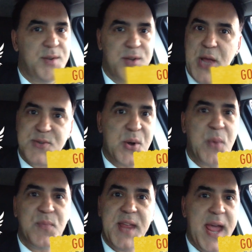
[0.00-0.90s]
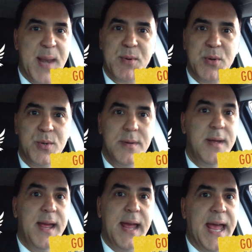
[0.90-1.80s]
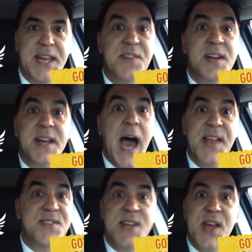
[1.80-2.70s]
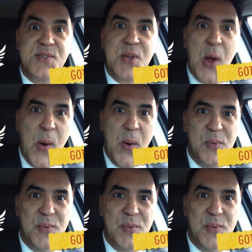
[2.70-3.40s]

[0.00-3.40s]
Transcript: doesn't hurt the animal, and even God says so.